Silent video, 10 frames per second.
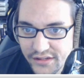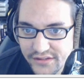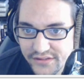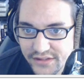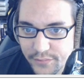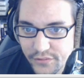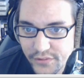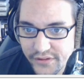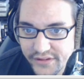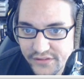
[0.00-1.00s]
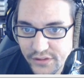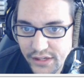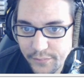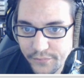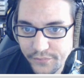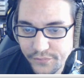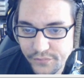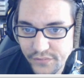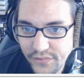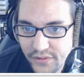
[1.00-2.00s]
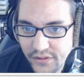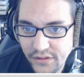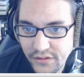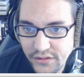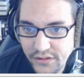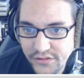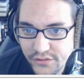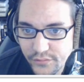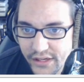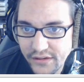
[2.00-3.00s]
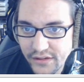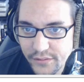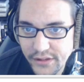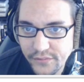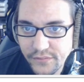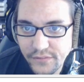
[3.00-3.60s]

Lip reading: Just step through all this crap. Here's a ret, there we go.